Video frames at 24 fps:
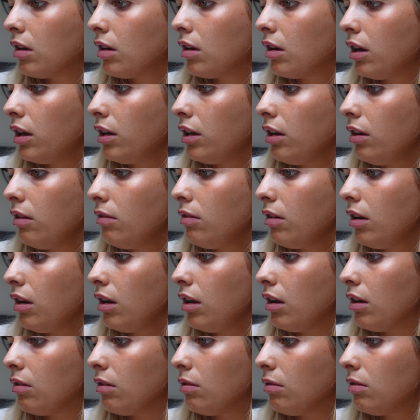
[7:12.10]
I don't
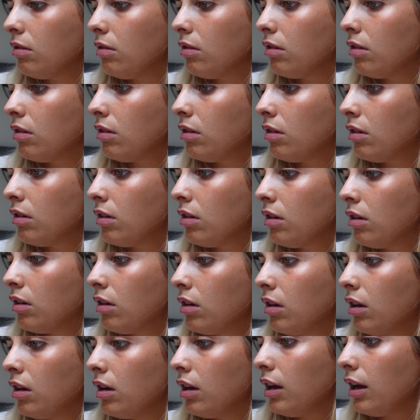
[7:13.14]
know.
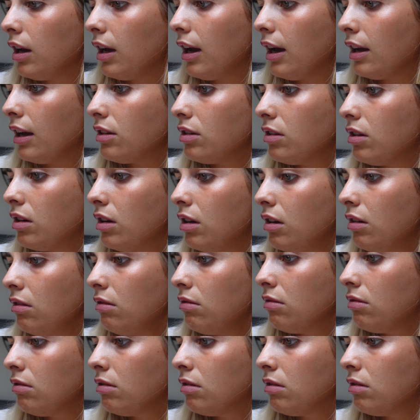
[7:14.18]
Add new?